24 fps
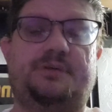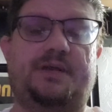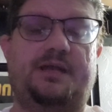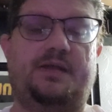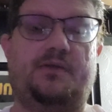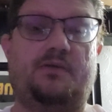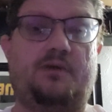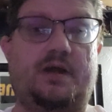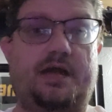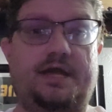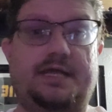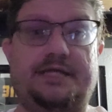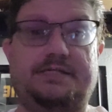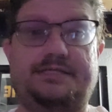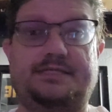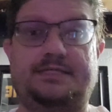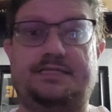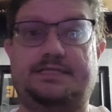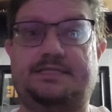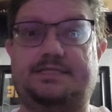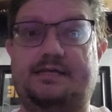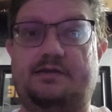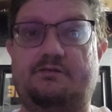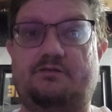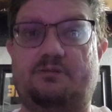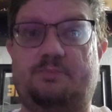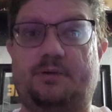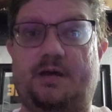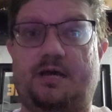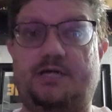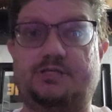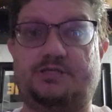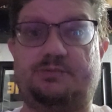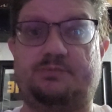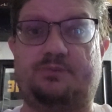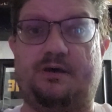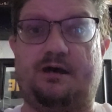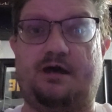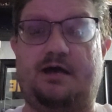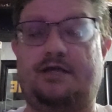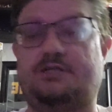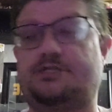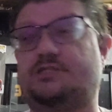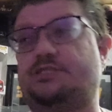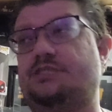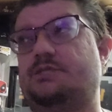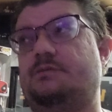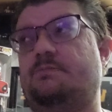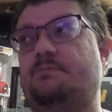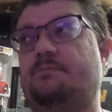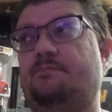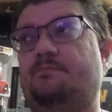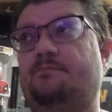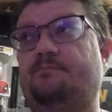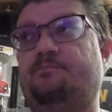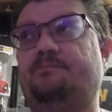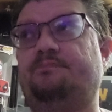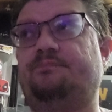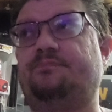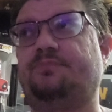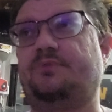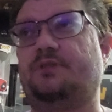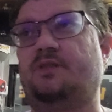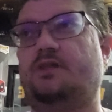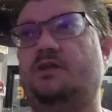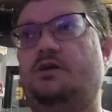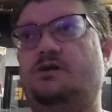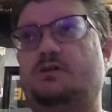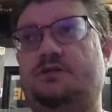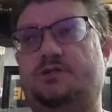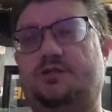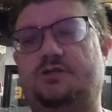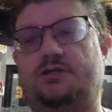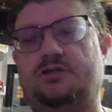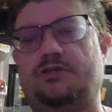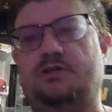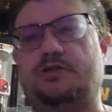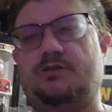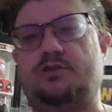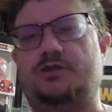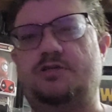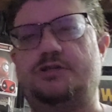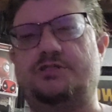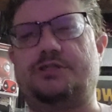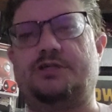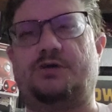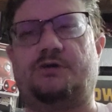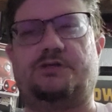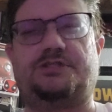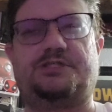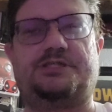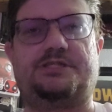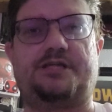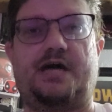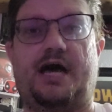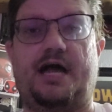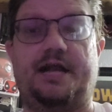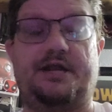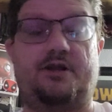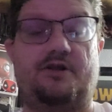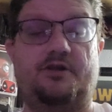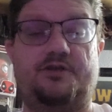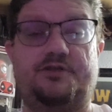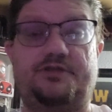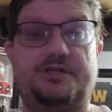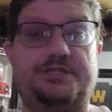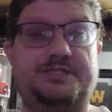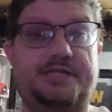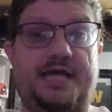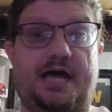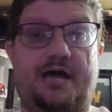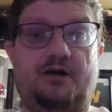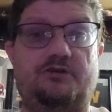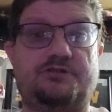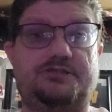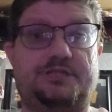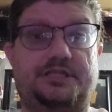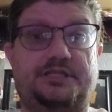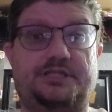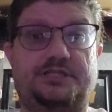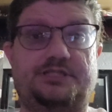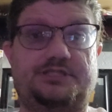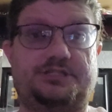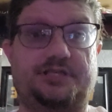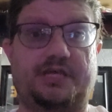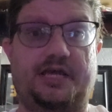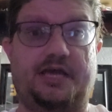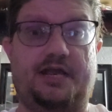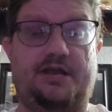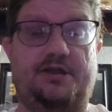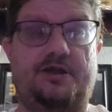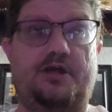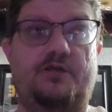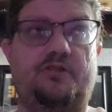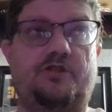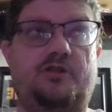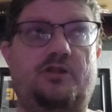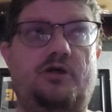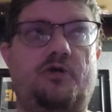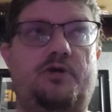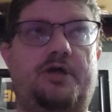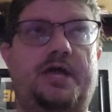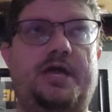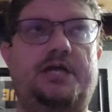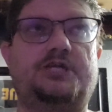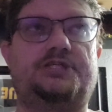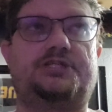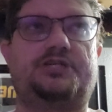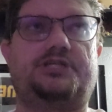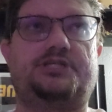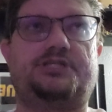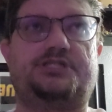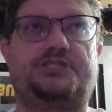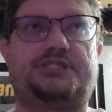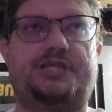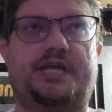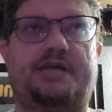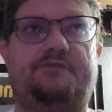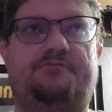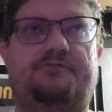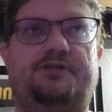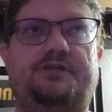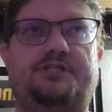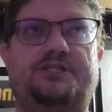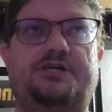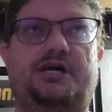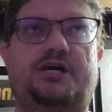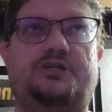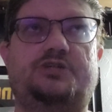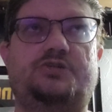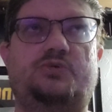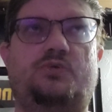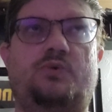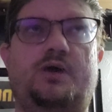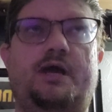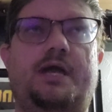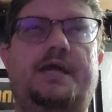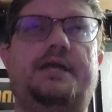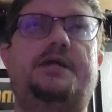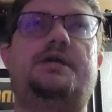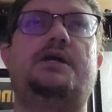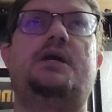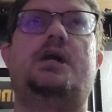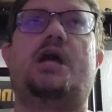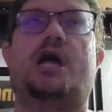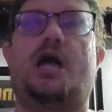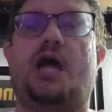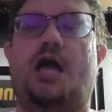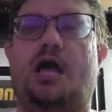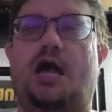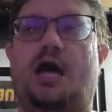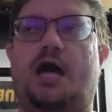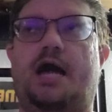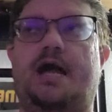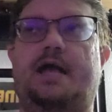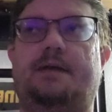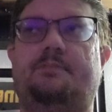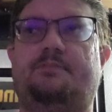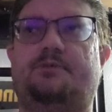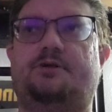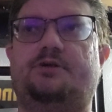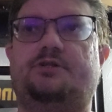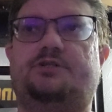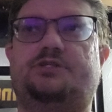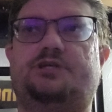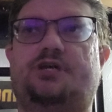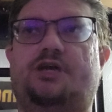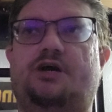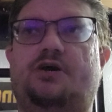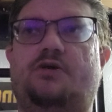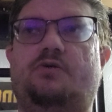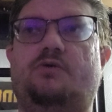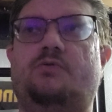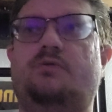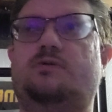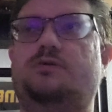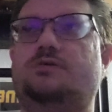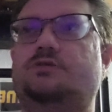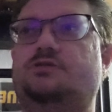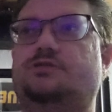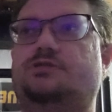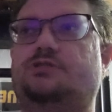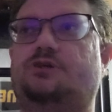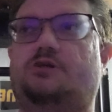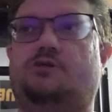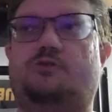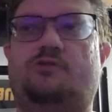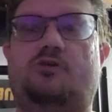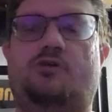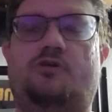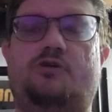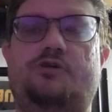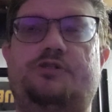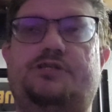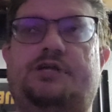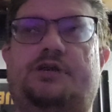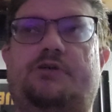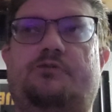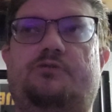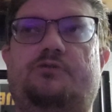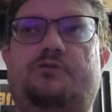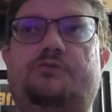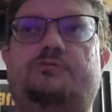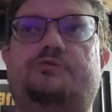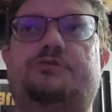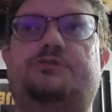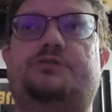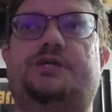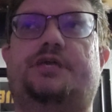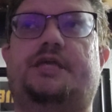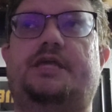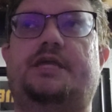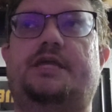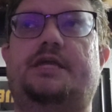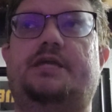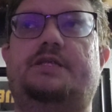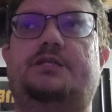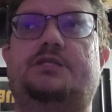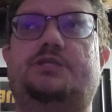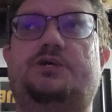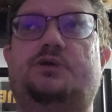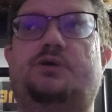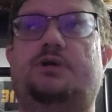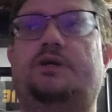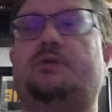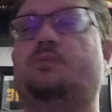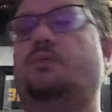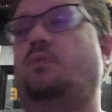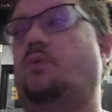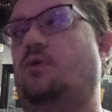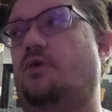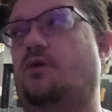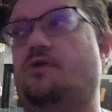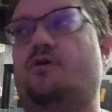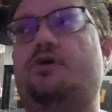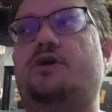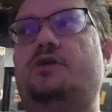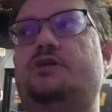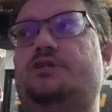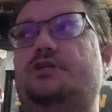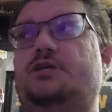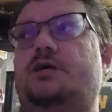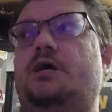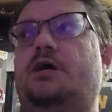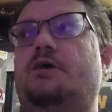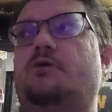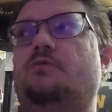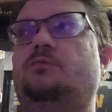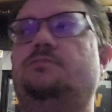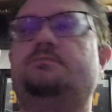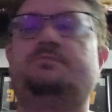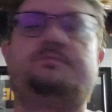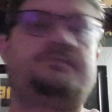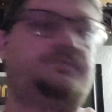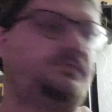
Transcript: But anyway, it's in the safe deposit box. So it's not here at this house. It's at another location, safely tucked away. I am good to go. So long as I don't lose the key to it, we're good to go.